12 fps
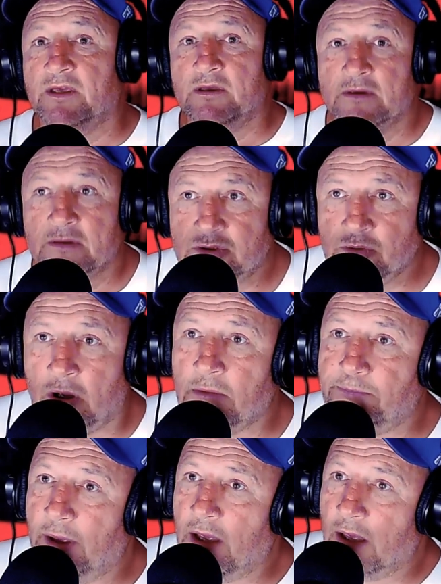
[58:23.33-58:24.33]
Yeah. Do you
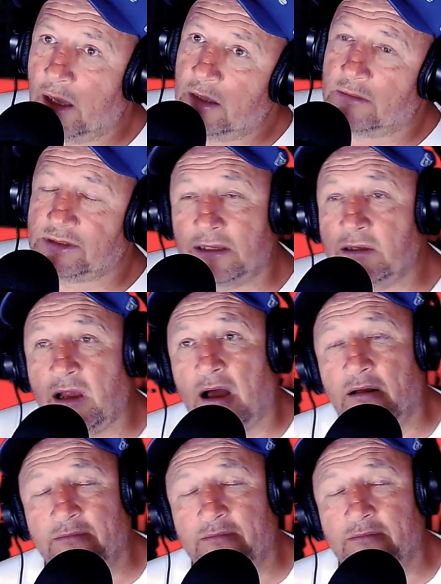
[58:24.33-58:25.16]
want a beer? And I was like, no.